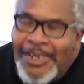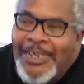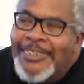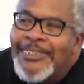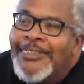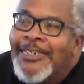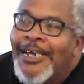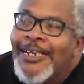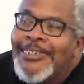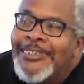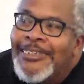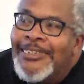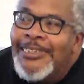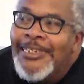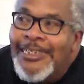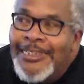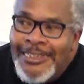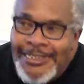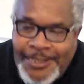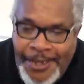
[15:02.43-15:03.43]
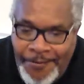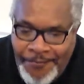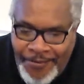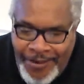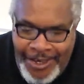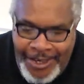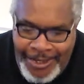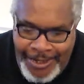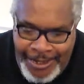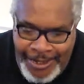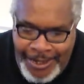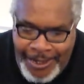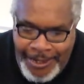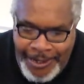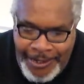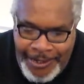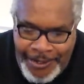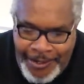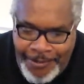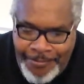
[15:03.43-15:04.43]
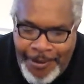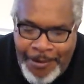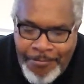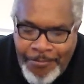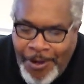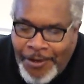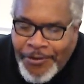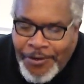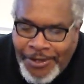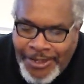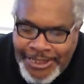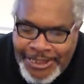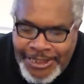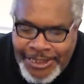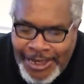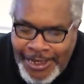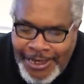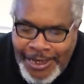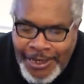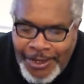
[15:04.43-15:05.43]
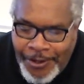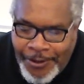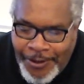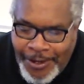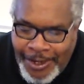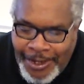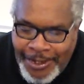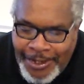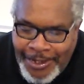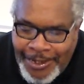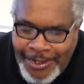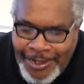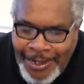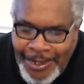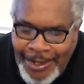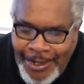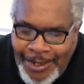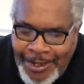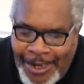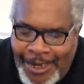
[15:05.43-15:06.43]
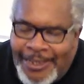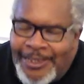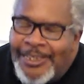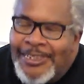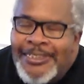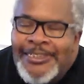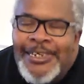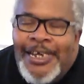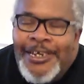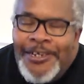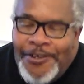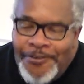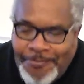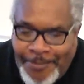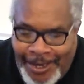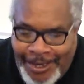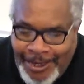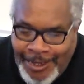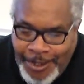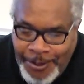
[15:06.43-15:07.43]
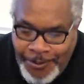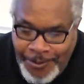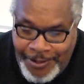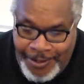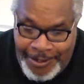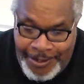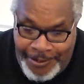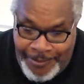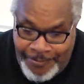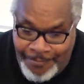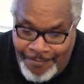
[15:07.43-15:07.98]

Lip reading: It's 1970 again. My mother is shaking her head at the sight of my clothing.